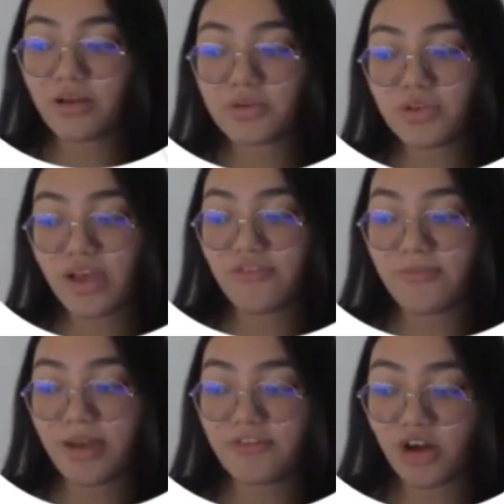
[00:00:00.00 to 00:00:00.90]
I also
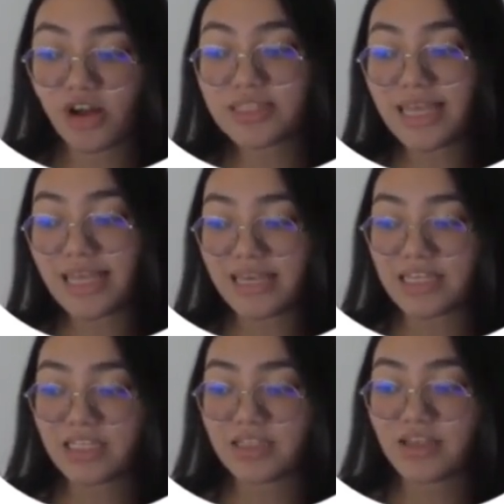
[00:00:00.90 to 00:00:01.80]
have my font
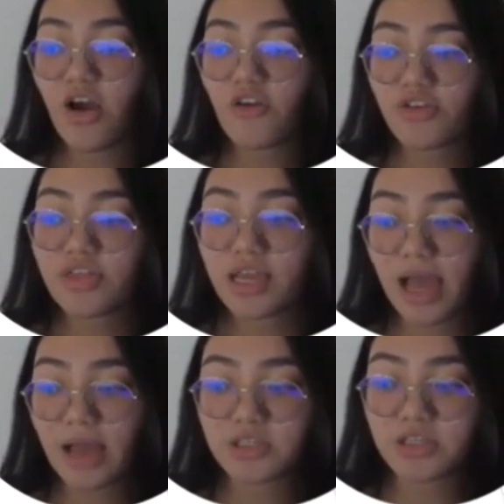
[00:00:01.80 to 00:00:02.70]
settings for the
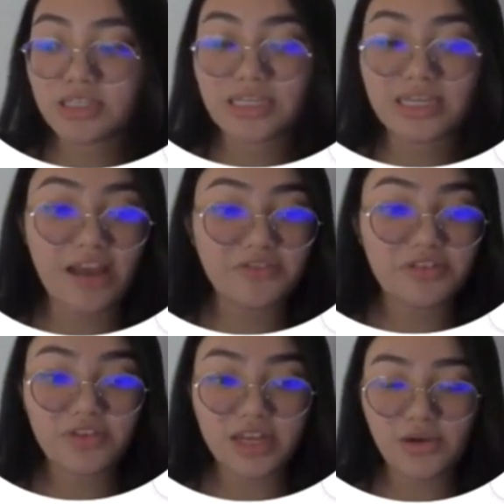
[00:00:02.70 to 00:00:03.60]
captions in
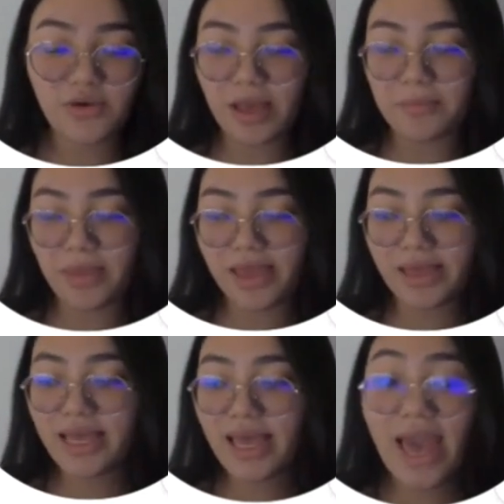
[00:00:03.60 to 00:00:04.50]
every video I
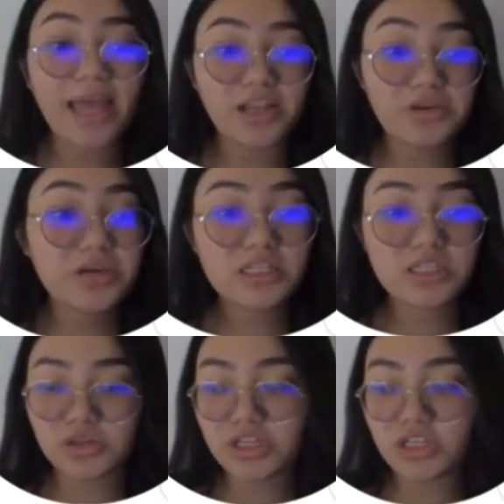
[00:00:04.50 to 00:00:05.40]
make, and you can
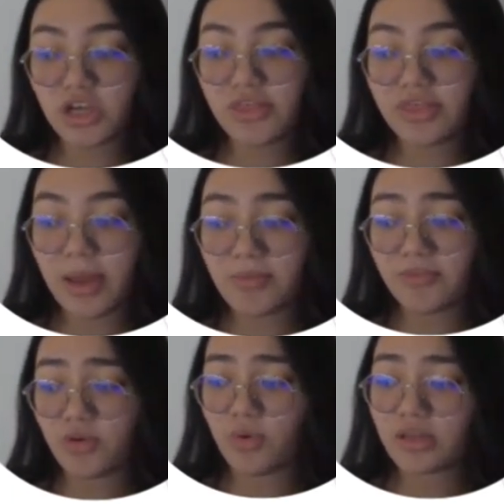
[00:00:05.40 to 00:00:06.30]
screenshot
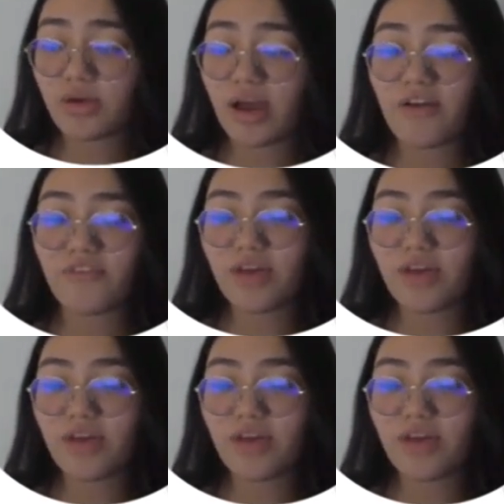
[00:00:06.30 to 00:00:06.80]
them if you want to